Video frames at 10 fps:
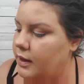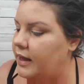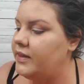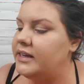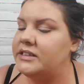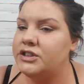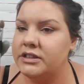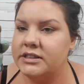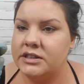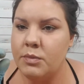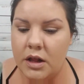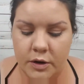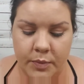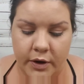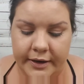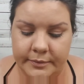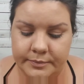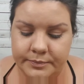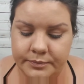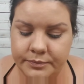And then I took the smaller part
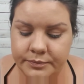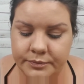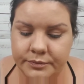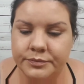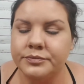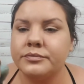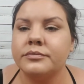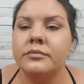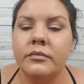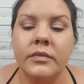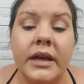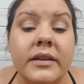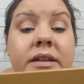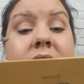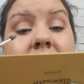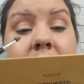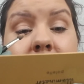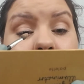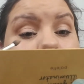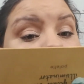and did the
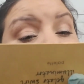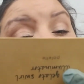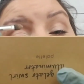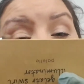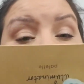inner corners